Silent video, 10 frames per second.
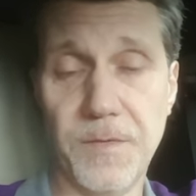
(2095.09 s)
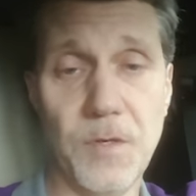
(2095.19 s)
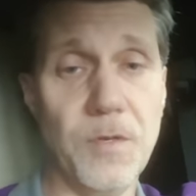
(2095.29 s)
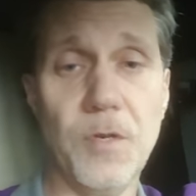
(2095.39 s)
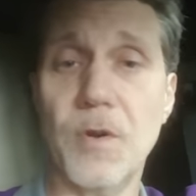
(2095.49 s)

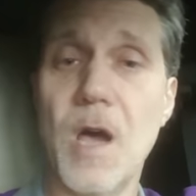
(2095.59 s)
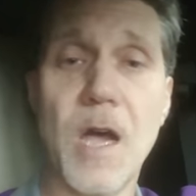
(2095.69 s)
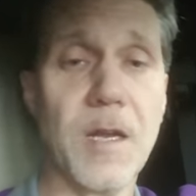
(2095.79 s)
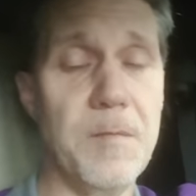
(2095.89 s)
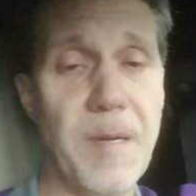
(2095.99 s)
You're you're
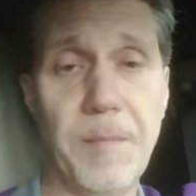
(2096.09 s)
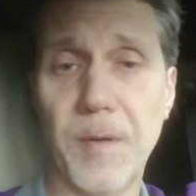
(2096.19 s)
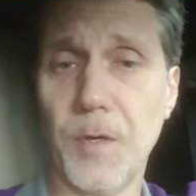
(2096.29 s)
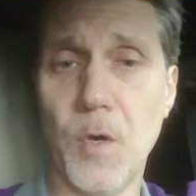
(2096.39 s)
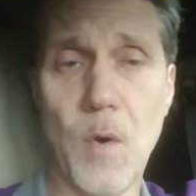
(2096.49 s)
not going to be
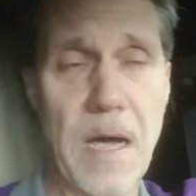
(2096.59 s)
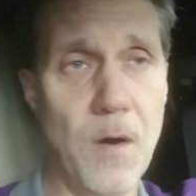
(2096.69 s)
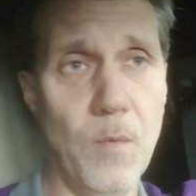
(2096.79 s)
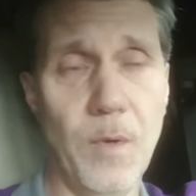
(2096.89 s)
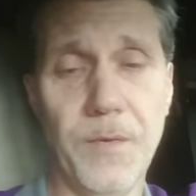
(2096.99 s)
able to go
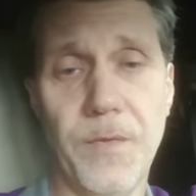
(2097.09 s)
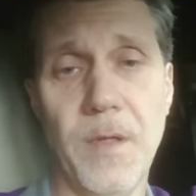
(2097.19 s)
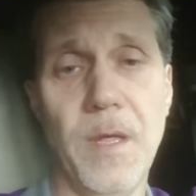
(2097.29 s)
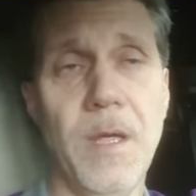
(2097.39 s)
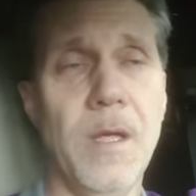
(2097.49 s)
out with
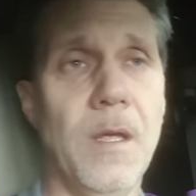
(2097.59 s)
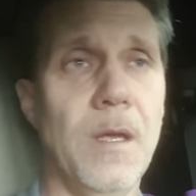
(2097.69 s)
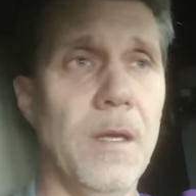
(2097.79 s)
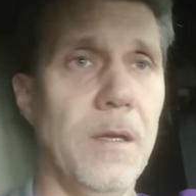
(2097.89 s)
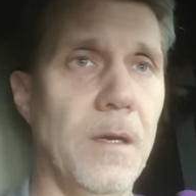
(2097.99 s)

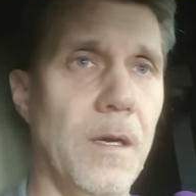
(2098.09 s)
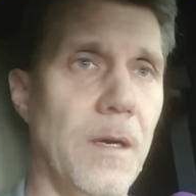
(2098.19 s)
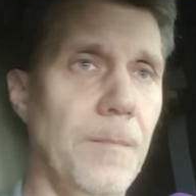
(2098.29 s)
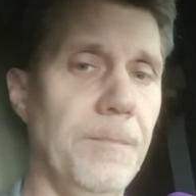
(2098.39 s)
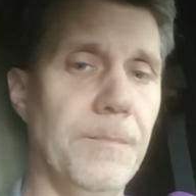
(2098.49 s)

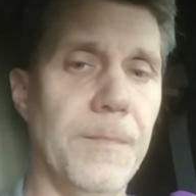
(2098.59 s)
um,